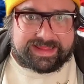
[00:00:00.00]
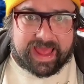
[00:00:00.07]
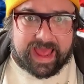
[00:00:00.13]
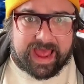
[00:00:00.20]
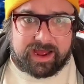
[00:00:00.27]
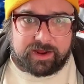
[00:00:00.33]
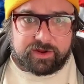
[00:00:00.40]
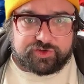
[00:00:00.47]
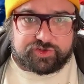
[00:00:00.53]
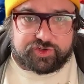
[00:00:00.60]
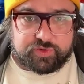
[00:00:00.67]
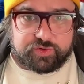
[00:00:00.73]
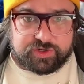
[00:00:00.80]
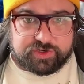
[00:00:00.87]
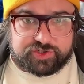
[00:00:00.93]
Yeah,
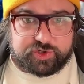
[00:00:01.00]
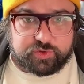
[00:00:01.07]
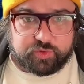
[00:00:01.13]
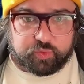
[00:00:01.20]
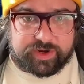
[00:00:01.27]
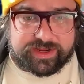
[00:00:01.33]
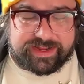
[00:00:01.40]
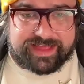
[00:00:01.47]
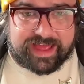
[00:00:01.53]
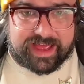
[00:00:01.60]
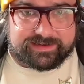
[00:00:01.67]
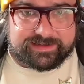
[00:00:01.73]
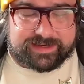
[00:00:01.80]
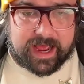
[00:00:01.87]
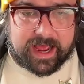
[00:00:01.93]
dude, read
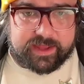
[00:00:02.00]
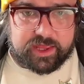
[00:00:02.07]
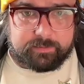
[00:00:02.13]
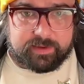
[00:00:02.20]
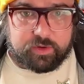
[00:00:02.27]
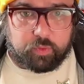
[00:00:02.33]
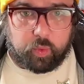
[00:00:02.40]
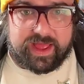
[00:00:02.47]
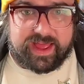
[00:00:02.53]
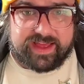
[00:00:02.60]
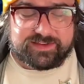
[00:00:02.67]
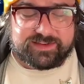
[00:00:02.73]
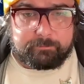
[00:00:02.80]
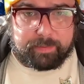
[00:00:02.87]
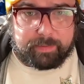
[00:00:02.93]
that document.
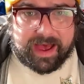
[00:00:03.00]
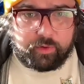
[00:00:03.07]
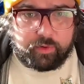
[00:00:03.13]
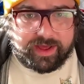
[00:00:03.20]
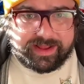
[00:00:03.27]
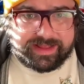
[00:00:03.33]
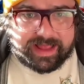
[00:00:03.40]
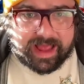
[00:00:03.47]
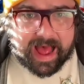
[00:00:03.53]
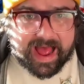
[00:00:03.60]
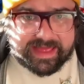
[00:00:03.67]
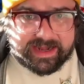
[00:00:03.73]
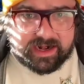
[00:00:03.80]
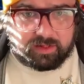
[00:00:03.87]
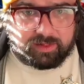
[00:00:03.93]
It's about a
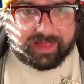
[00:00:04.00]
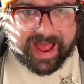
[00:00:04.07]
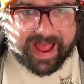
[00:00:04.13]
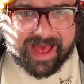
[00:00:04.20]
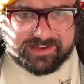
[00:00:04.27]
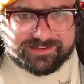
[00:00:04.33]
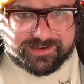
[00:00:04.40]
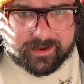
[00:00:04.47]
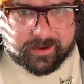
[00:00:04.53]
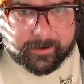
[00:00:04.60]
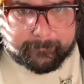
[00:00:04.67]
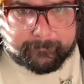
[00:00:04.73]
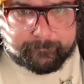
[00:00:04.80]
guy in Alaska.